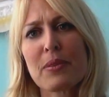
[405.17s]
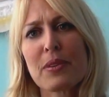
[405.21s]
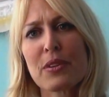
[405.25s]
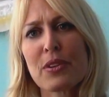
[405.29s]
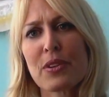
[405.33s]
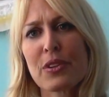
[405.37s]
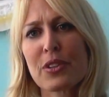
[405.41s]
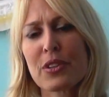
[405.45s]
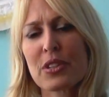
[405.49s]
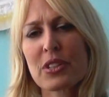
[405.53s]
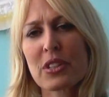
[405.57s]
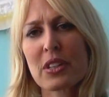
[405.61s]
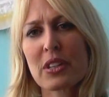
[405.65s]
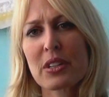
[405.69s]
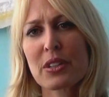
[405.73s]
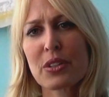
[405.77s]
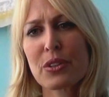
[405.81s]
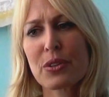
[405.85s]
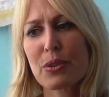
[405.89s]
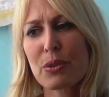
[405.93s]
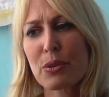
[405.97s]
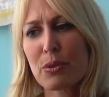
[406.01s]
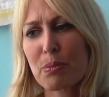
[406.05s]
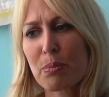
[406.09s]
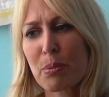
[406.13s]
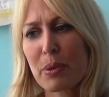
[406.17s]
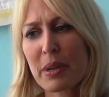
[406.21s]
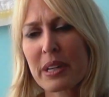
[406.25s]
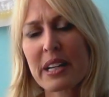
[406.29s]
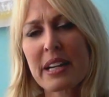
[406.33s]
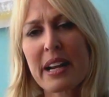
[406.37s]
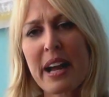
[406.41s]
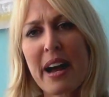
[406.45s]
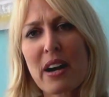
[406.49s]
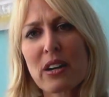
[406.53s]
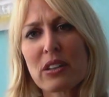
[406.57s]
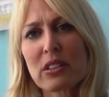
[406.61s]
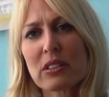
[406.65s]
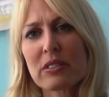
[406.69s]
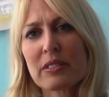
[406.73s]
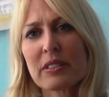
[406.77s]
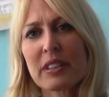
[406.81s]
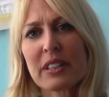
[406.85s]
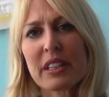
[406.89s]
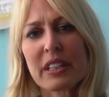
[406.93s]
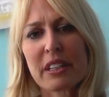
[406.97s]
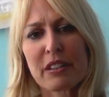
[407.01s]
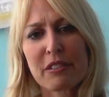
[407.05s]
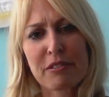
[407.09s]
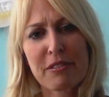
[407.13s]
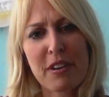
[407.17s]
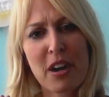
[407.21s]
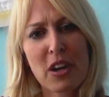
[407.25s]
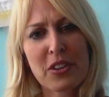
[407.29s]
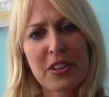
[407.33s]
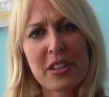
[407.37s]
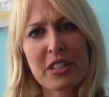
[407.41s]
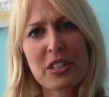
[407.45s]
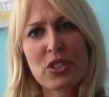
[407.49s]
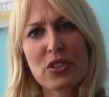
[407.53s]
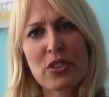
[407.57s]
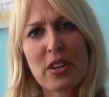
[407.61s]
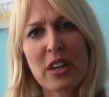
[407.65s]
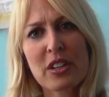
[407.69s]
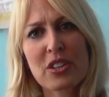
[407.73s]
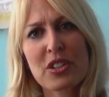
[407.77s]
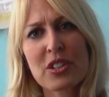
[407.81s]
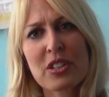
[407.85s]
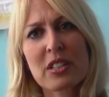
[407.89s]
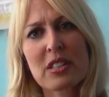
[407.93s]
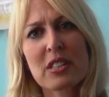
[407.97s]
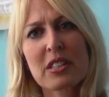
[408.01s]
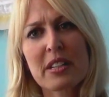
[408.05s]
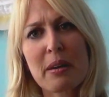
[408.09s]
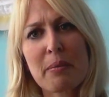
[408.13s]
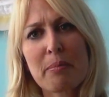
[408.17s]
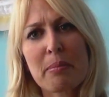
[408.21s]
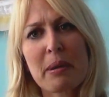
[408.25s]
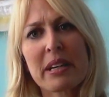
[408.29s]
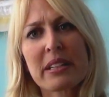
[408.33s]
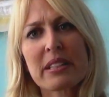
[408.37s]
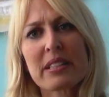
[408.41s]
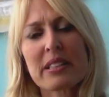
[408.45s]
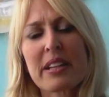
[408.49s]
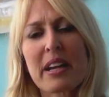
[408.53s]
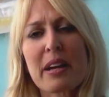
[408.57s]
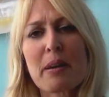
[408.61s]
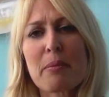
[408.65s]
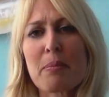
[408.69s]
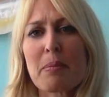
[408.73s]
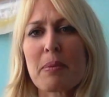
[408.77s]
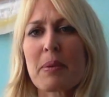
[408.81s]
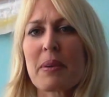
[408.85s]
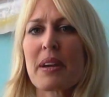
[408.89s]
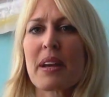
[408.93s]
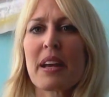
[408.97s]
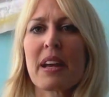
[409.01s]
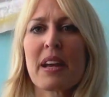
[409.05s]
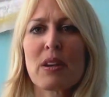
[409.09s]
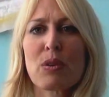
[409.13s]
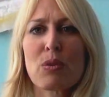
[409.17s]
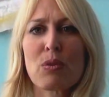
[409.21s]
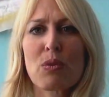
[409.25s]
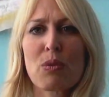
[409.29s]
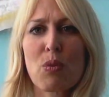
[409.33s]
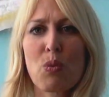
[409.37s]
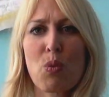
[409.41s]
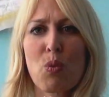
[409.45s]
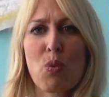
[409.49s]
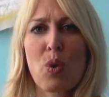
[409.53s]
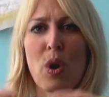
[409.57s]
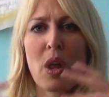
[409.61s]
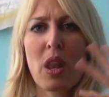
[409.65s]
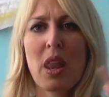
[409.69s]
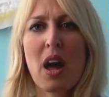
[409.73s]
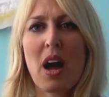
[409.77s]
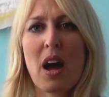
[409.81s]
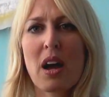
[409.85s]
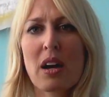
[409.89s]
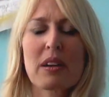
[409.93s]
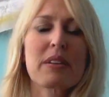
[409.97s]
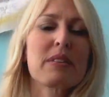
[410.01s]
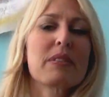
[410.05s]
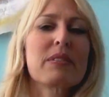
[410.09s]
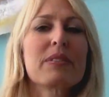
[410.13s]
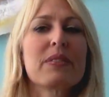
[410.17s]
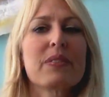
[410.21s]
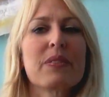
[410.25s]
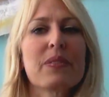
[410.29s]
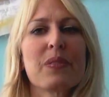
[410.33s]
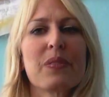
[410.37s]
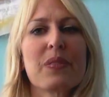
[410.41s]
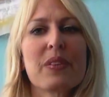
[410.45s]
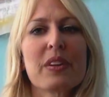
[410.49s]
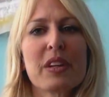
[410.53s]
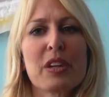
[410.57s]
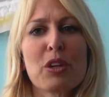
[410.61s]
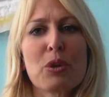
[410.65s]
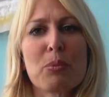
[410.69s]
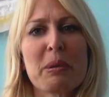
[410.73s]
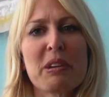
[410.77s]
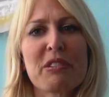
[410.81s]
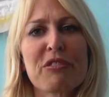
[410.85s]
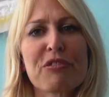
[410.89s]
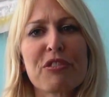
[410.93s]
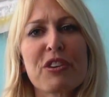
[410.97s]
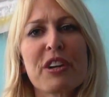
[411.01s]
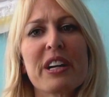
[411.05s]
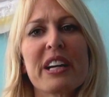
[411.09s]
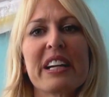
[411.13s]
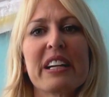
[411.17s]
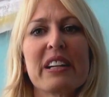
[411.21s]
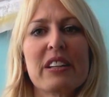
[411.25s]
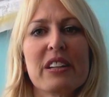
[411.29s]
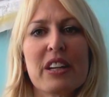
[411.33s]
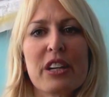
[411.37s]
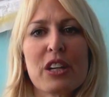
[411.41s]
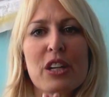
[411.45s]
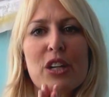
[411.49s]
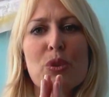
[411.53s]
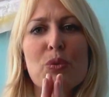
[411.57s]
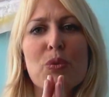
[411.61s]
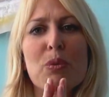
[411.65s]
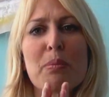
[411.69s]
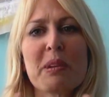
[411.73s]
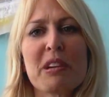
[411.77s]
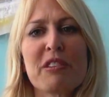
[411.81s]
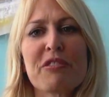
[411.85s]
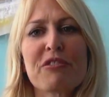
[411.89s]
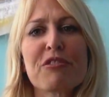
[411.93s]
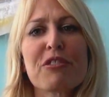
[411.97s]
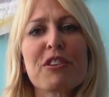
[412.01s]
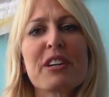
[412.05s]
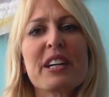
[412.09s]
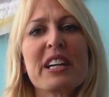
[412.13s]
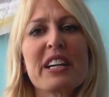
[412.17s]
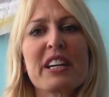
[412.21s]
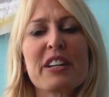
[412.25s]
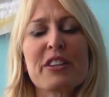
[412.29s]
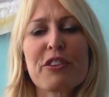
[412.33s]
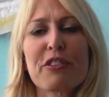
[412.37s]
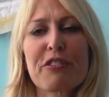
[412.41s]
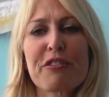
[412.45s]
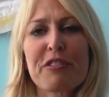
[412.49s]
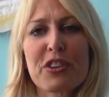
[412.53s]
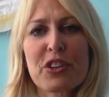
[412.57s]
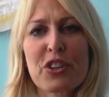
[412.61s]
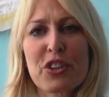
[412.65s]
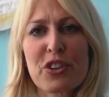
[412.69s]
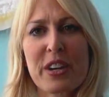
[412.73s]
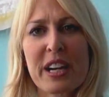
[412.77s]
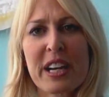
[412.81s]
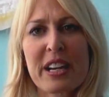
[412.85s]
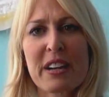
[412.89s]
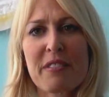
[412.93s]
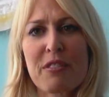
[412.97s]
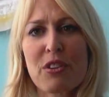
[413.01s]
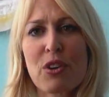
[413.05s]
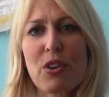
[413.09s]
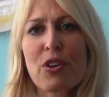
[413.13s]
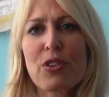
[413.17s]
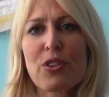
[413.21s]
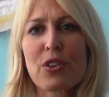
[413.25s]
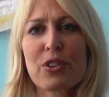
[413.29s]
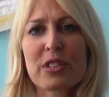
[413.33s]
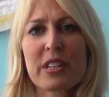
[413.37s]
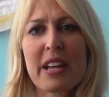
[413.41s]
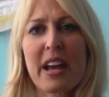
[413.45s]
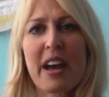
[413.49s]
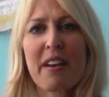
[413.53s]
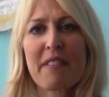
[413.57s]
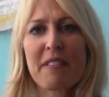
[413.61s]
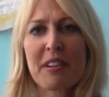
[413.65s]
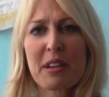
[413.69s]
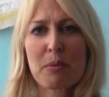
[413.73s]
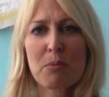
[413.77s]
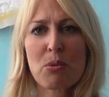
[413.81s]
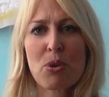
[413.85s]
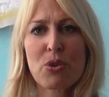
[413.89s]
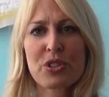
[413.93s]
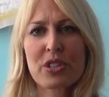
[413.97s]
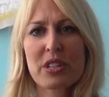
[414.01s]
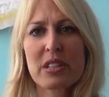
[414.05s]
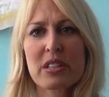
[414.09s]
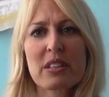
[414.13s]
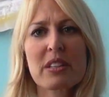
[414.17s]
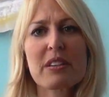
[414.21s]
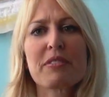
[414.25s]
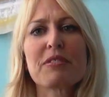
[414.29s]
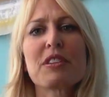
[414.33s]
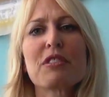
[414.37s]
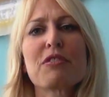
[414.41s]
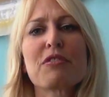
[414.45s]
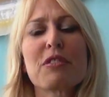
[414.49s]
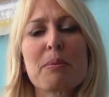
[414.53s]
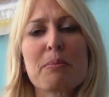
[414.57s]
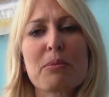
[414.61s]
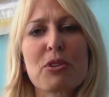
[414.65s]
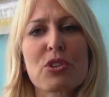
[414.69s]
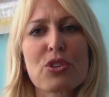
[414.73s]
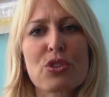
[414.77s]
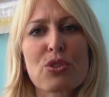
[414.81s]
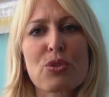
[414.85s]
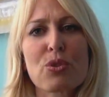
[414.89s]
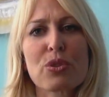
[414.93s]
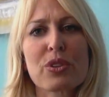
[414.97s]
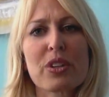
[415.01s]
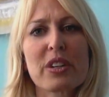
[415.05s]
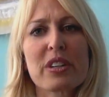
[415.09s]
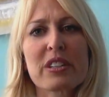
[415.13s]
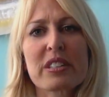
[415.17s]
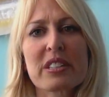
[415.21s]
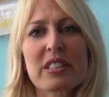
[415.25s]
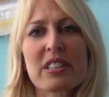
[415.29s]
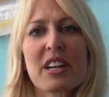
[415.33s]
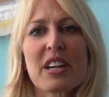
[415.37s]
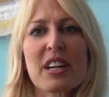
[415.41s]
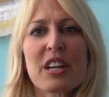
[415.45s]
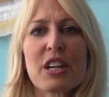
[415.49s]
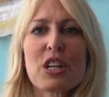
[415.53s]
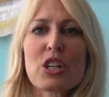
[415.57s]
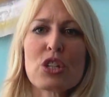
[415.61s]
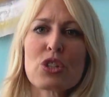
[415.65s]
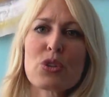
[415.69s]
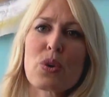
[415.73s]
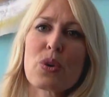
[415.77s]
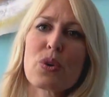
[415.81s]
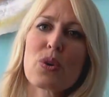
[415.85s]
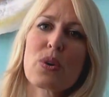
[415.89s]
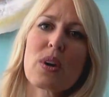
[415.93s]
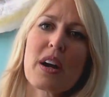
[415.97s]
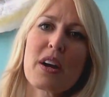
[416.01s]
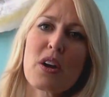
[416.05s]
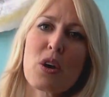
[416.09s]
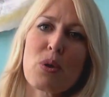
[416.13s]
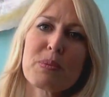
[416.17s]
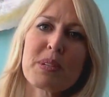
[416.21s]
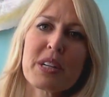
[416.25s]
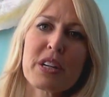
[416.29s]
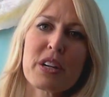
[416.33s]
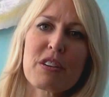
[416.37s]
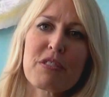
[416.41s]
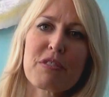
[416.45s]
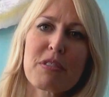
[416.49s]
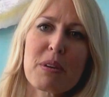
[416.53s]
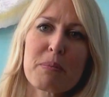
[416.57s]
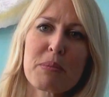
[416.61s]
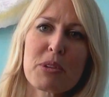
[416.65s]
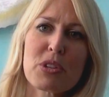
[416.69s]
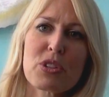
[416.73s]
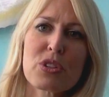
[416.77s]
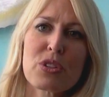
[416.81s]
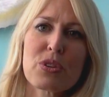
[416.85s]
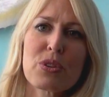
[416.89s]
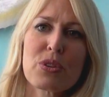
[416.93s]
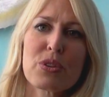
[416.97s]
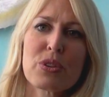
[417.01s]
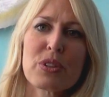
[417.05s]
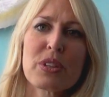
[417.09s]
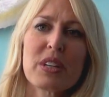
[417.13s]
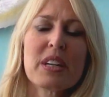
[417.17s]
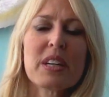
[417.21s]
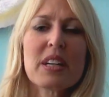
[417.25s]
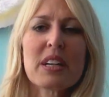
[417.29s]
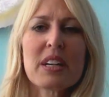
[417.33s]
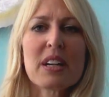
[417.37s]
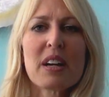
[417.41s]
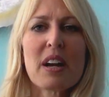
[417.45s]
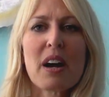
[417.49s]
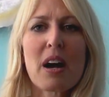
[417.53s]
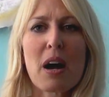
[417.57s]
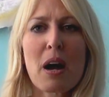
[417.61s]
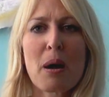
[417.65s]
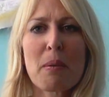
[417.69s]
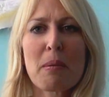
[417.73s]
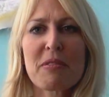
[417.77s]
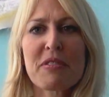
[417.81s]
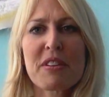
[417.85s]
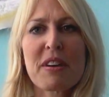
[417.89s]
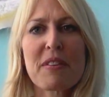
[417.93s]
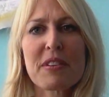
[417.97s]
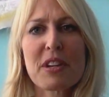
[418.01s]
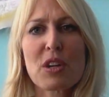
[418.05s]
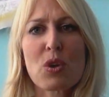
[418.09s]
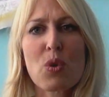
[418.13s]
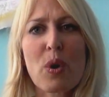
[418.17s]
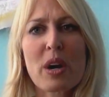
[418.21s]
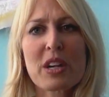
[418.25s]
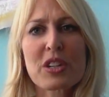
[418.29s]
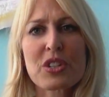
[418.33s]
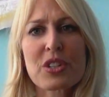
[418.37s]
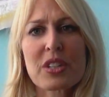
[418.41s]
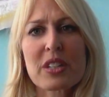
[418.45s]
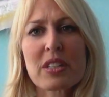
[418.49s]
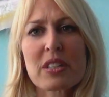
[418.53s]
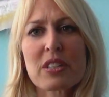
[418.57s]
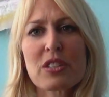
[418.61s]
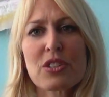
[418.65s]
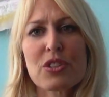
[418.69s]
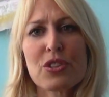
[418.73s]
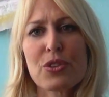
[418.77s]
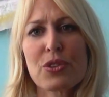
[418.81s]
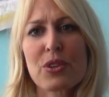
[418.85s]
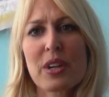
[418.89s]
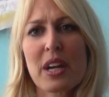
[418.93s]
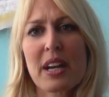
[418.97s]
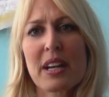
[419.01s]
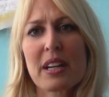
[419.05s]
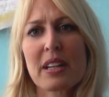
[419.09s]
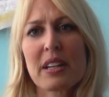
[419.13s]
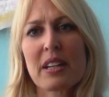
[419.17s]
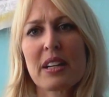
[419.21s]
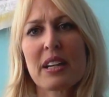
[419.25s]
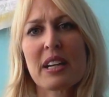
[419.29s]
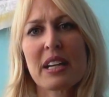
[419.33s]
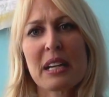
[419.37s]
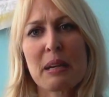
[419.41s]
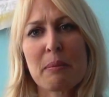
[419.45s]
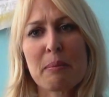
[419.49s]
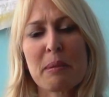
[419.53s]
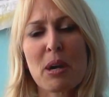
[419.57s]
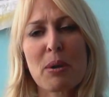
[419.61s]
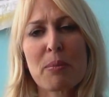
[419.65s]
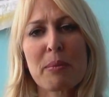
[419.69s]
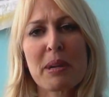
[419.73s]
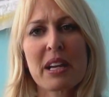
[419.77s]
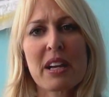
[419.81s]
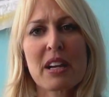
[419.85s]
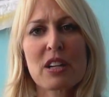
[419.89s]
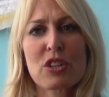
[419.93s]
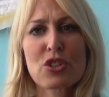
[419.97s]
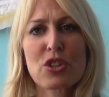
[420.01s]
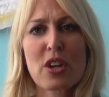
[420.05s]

you're just going to print it out, follow the instructions step by step, and voila, you'll be free. You will be free, and you'll feel great of all those heavy emotions lifted from your shoulders. So I hope to hear from you soon. If you have any questions, you can email me at